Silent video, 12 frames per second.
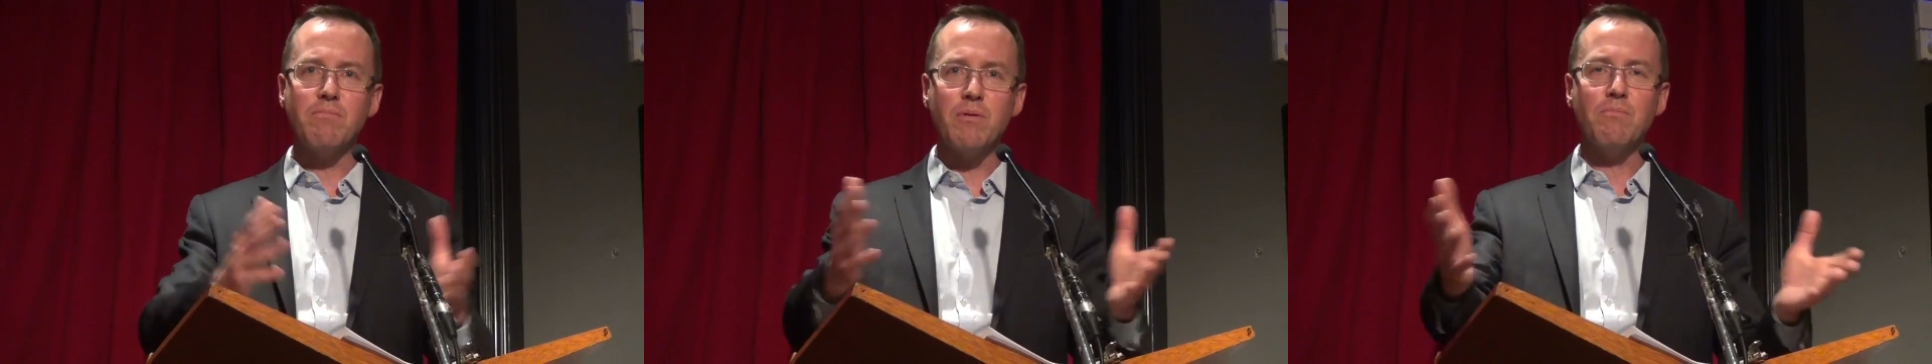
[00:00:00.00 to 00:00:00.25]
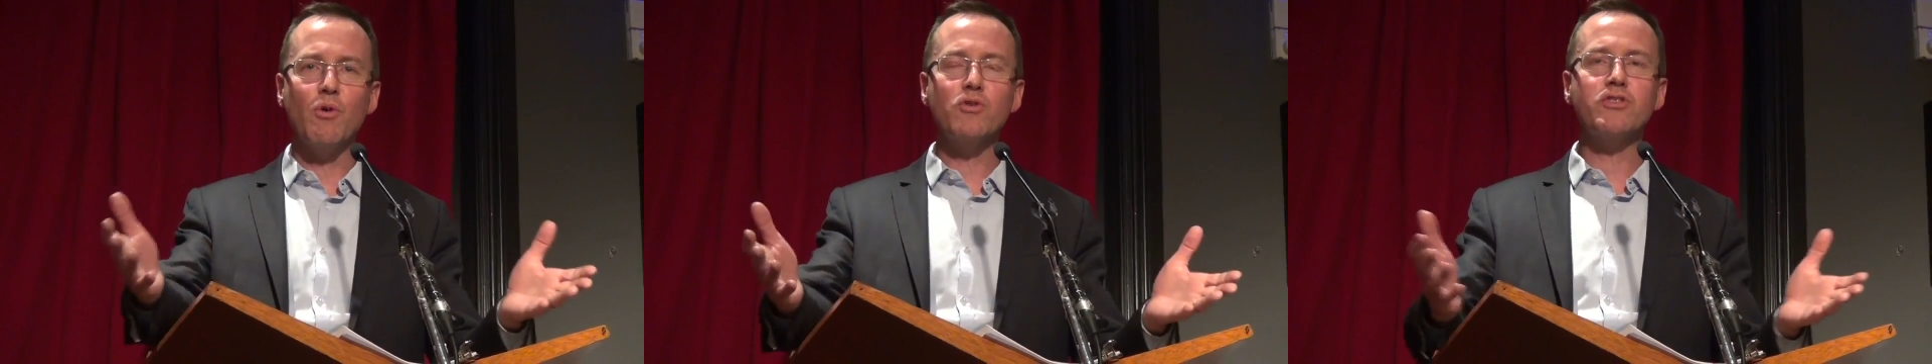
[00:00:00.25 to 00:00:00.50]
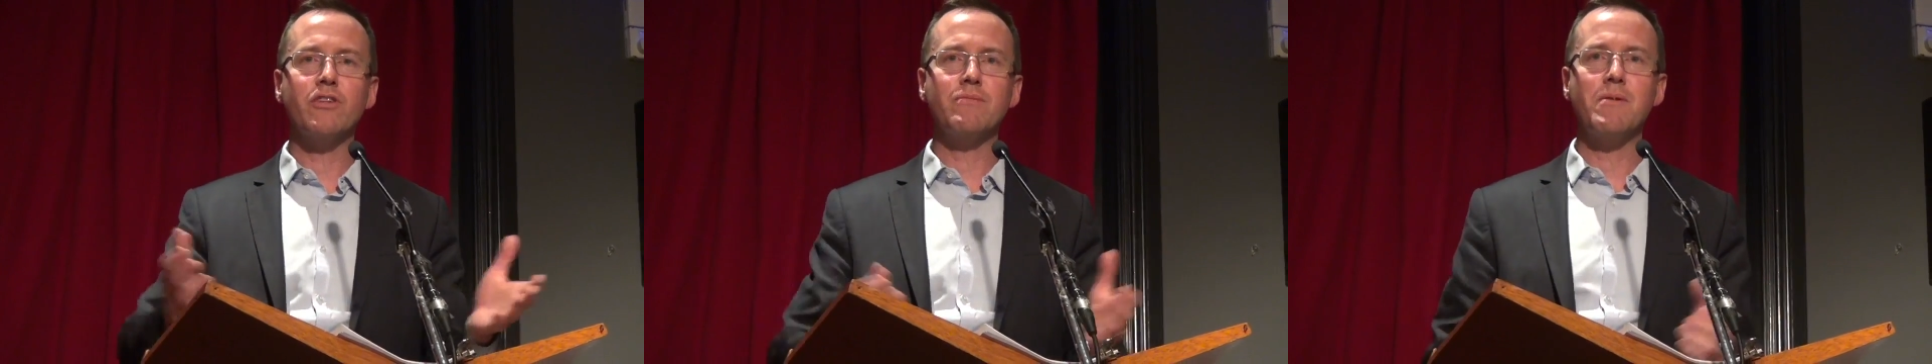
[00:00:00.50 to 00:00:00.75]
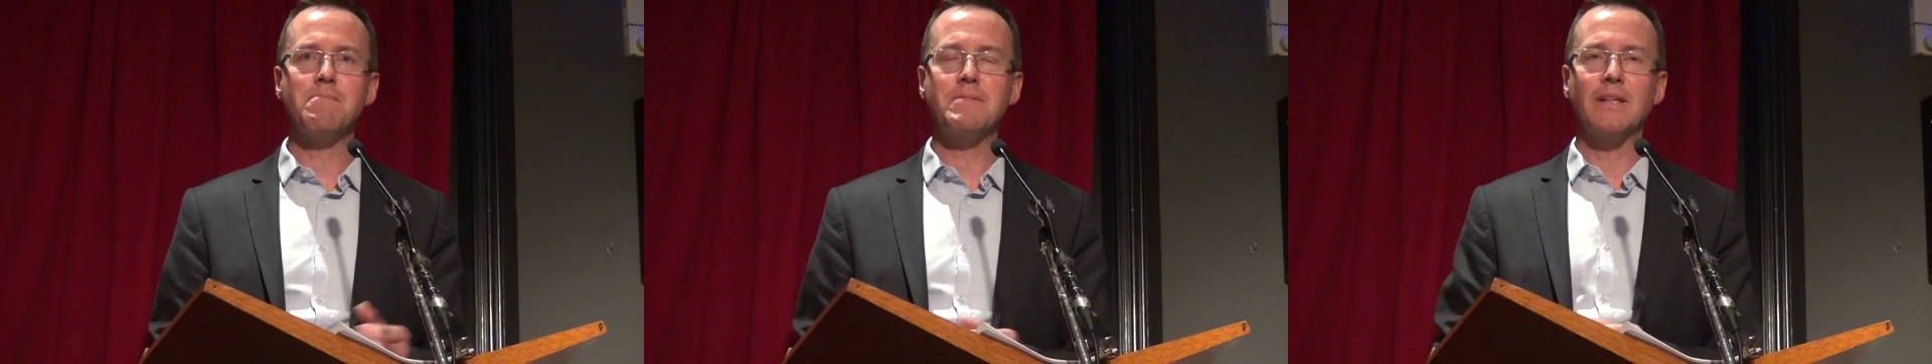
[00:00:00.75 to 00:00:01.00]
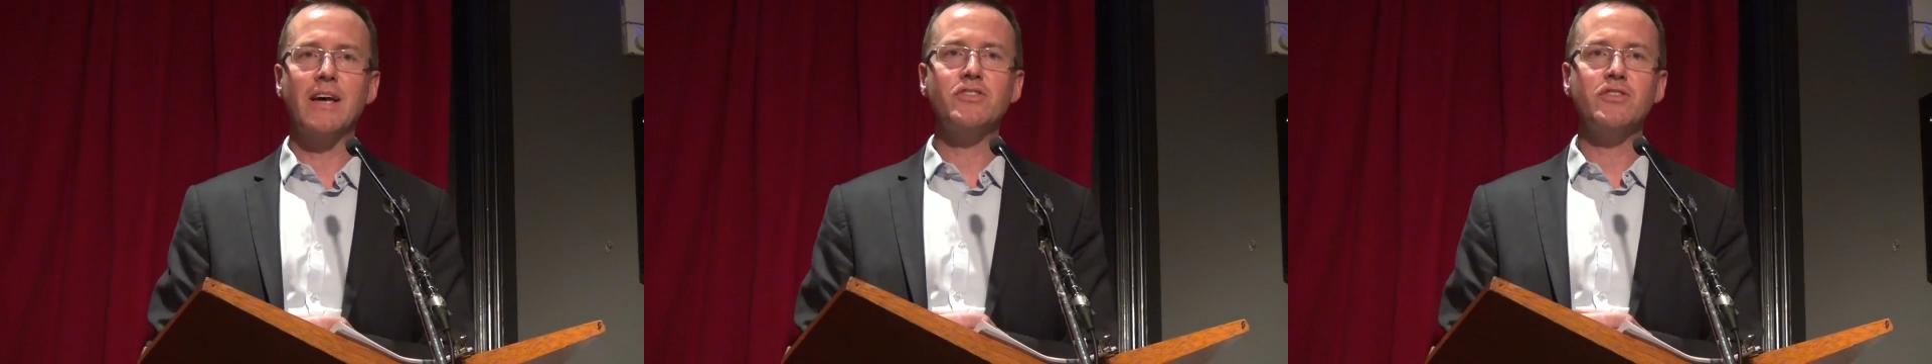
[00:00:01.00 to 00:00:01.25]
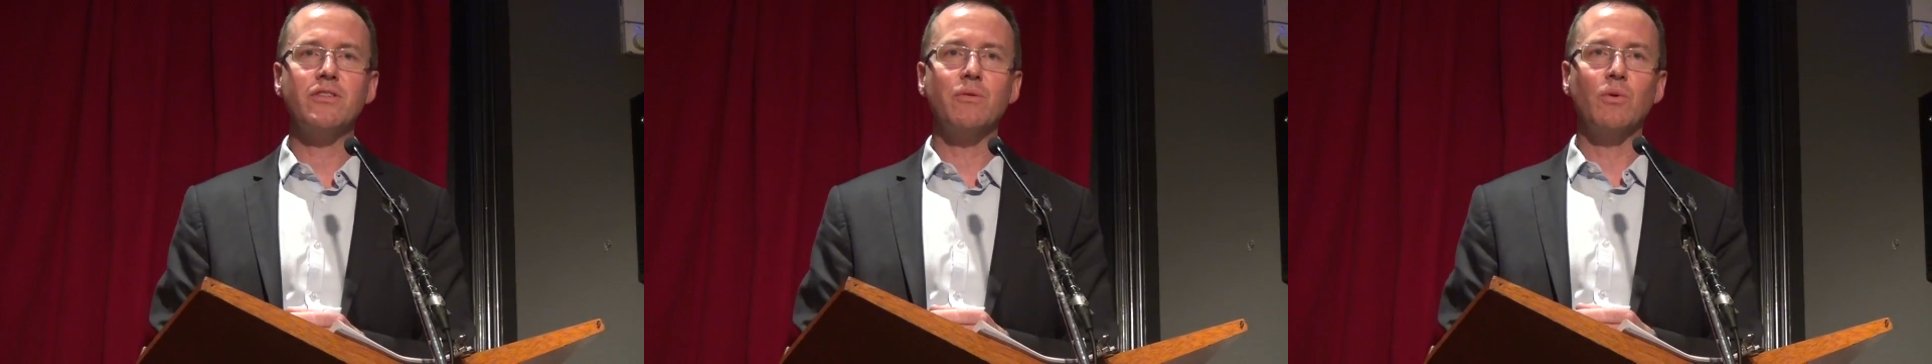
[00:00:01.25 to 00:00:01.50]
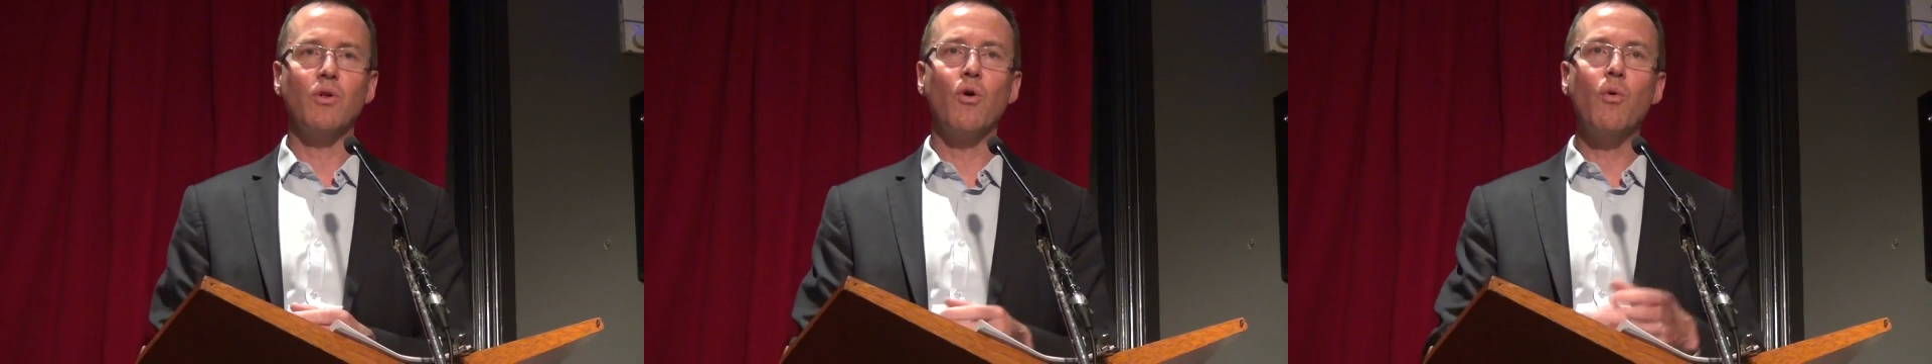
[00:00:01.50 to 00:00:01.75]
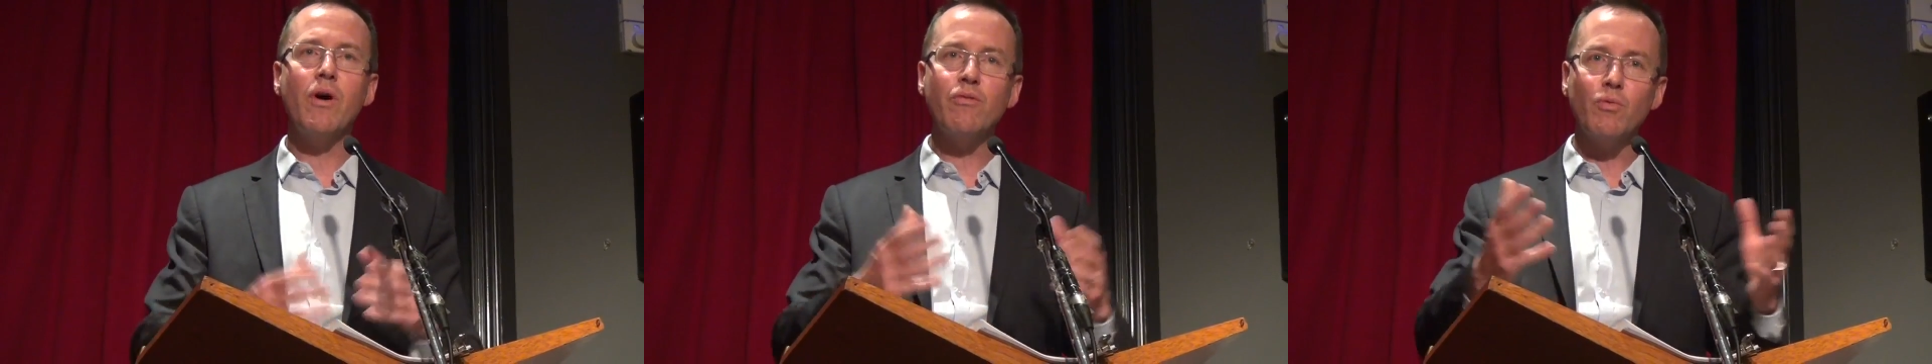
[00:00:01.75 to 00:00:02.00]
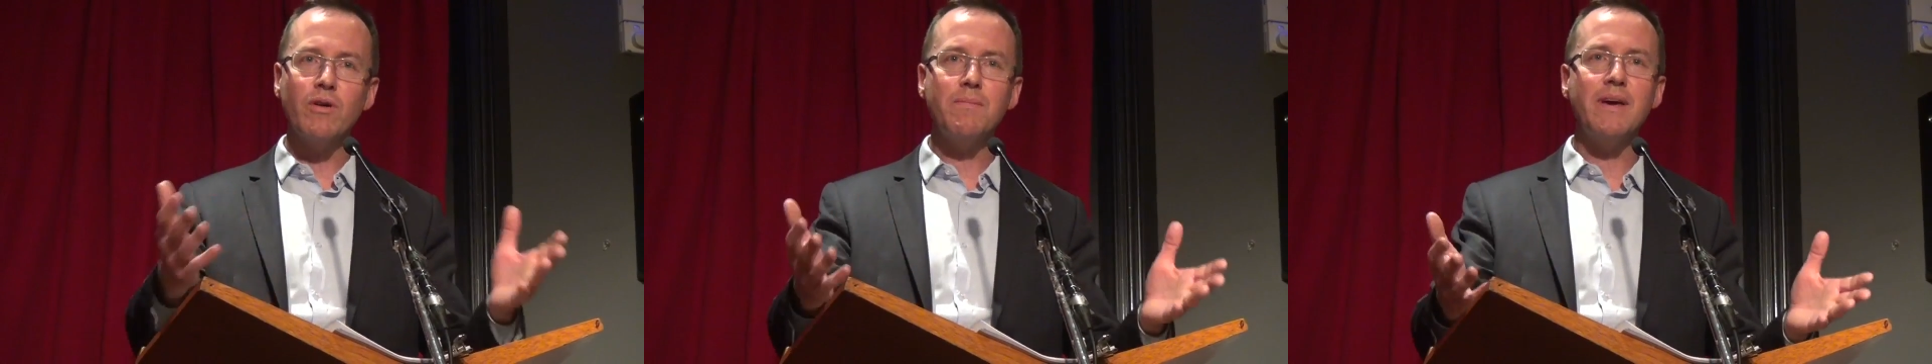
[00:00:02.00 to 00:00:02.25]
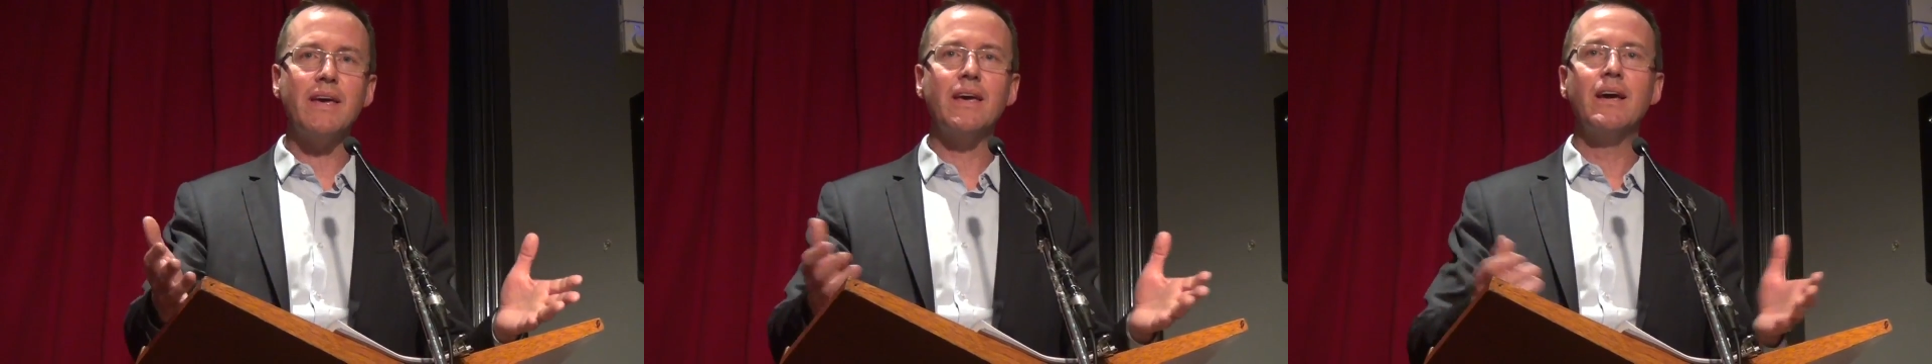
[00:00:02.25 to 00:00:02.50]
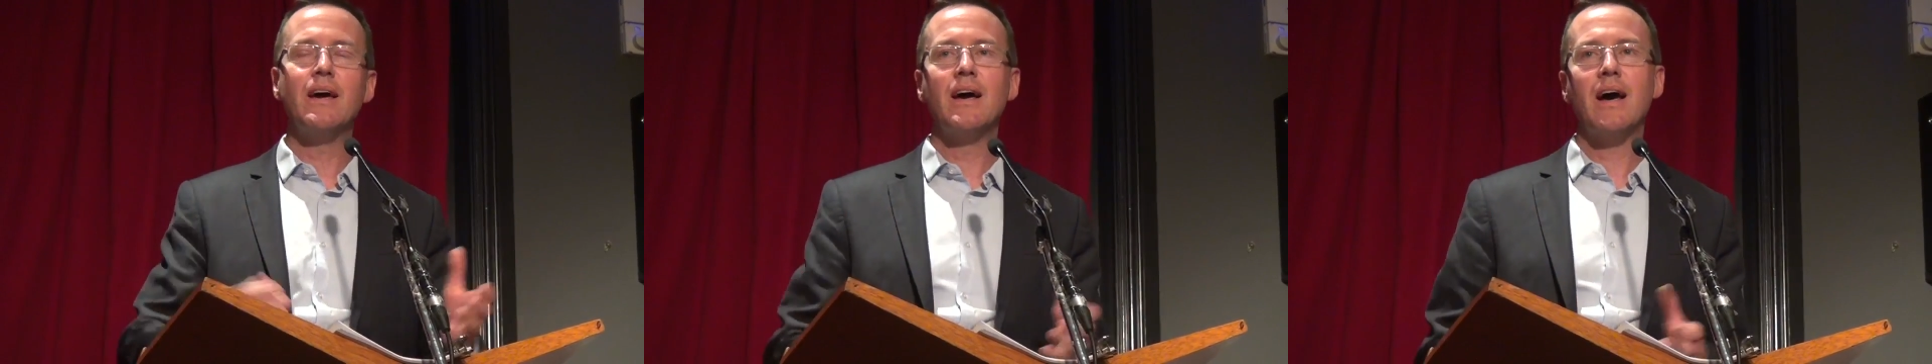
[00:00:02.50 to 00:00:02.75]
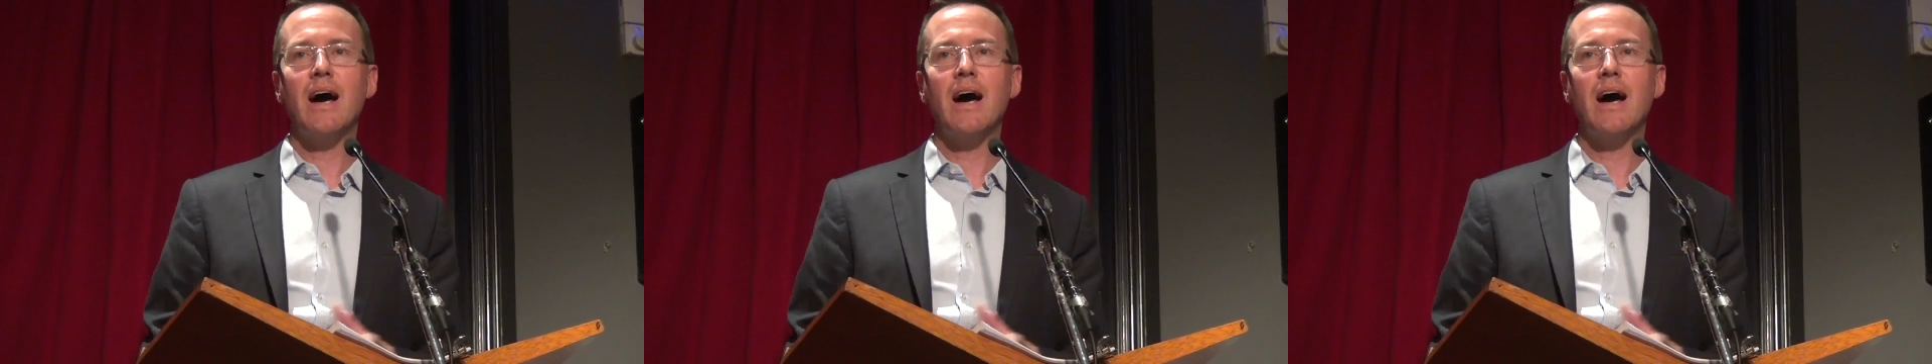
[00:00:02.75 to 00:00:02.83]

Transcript: proportion of the population that will always want to be